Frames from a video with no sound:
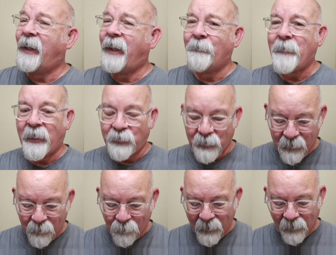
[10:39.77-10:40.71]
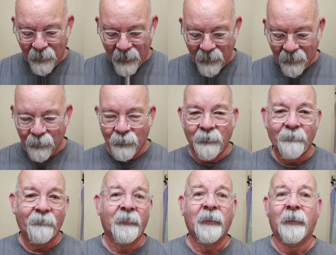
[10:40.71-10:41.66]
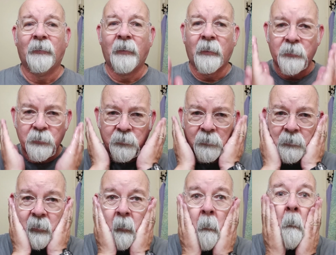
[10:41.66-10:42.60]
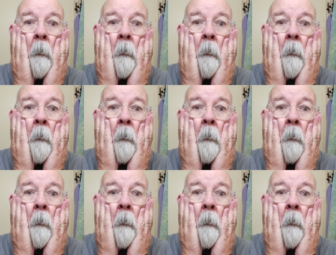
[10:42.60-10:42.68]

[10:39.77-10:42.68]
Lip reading: I imagine it'd be a lot of drooling.